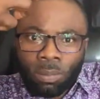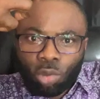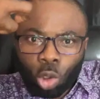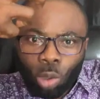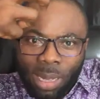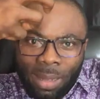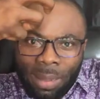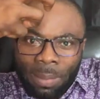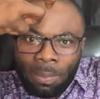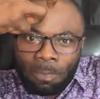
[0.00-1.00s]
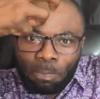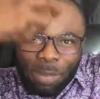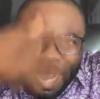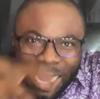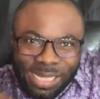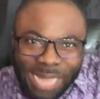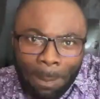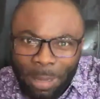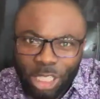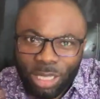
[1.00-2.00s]
to be
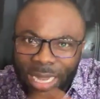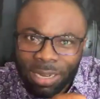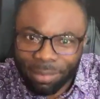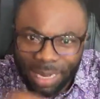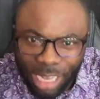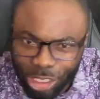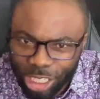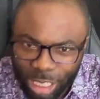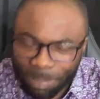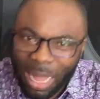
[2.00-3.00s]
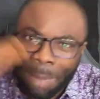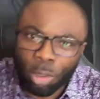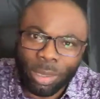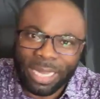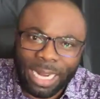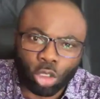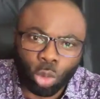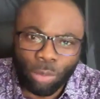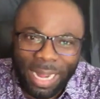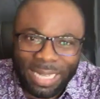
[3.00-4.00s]
established in relationship. I'm looking at
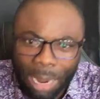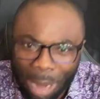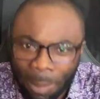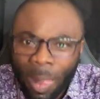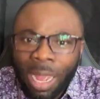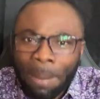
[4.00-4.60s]
you right now. Ah.